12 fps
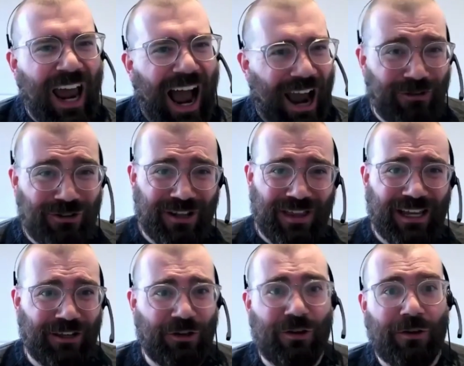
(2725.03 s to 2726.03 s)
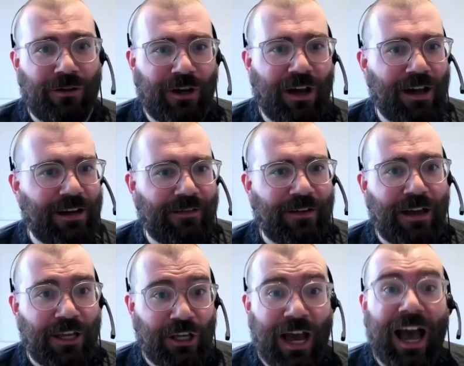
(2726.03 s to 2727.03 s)
I also think
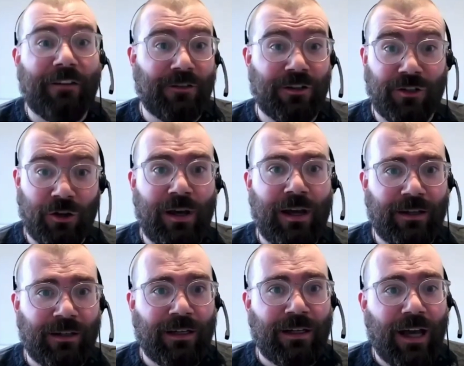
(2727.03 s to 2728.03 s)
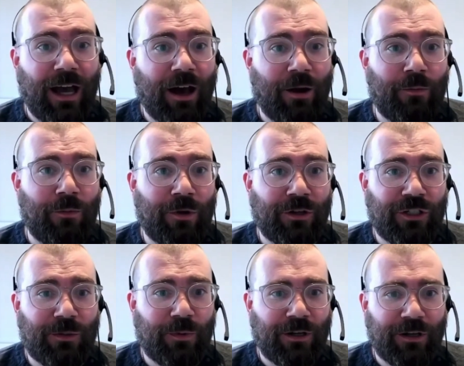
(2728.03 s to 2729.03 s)
you have to do it.
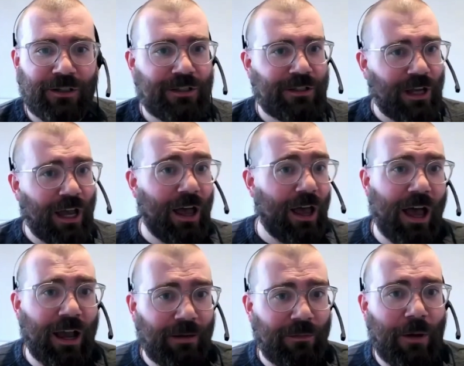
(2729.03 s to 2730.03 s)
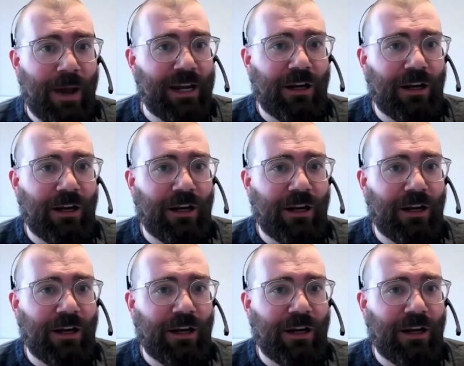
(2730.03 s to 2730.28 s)
Just because I made a